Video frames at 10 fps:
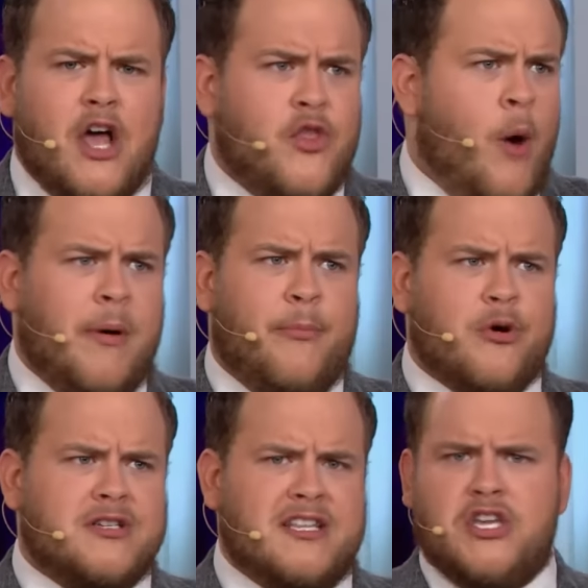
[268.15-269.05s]
The open
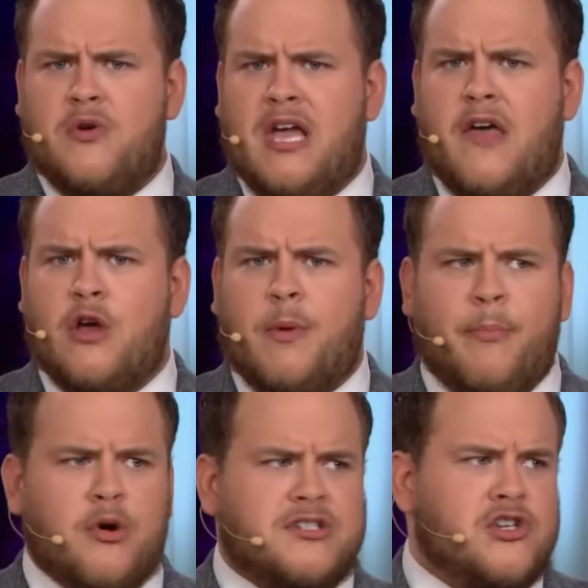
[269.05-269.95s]
borders in the U K, the open
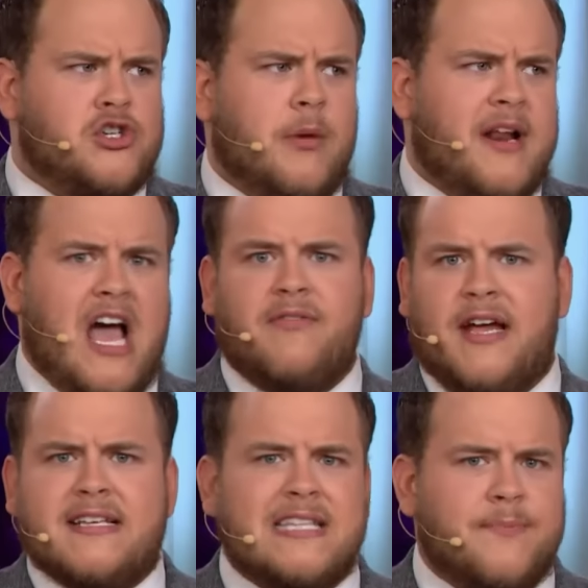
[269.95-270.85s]
borders in Germany have led
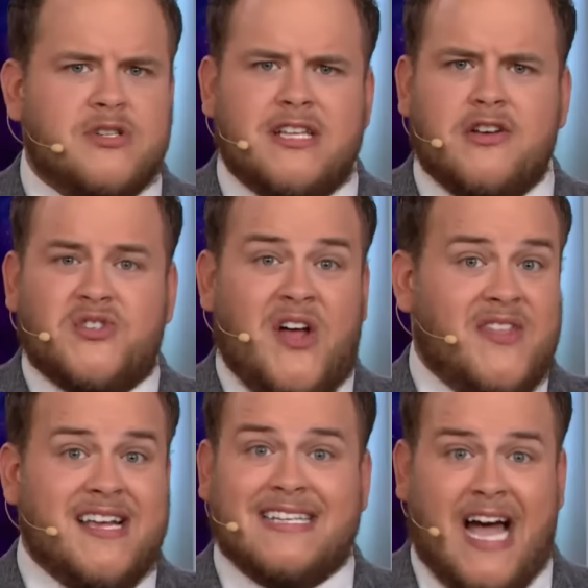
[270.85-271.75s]
to sleeper cells throughout
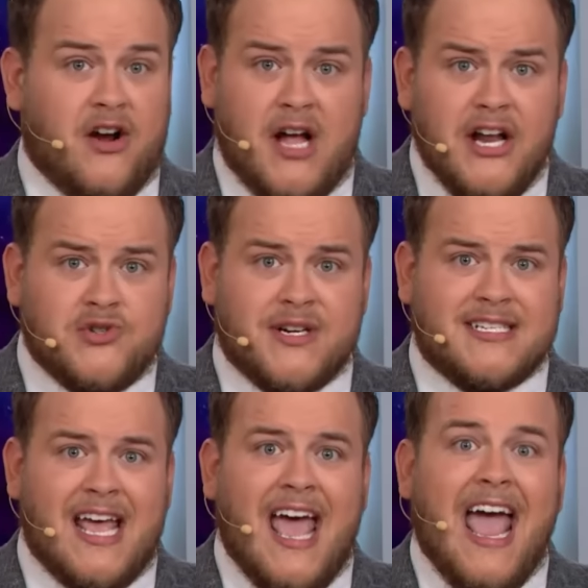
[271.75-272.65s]
the entire
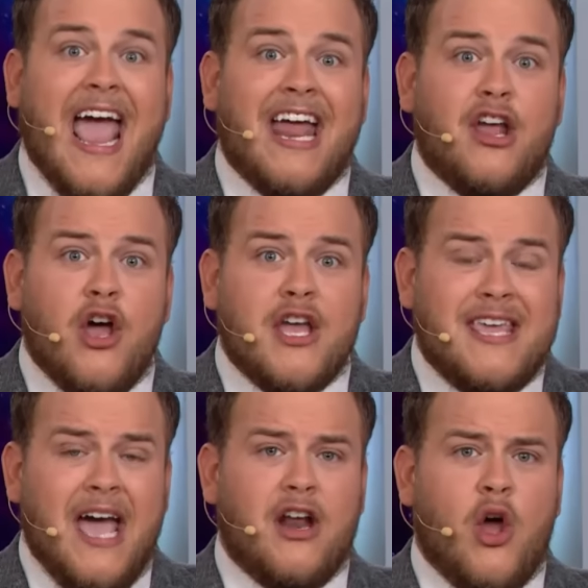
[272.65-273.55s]
countries. And
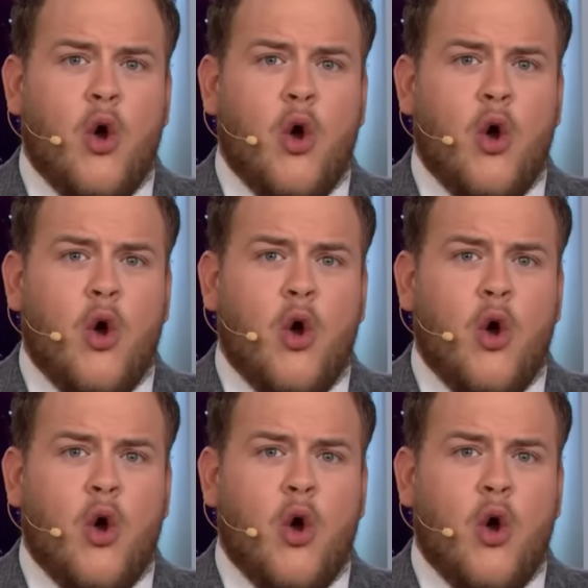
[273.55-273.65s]
yet,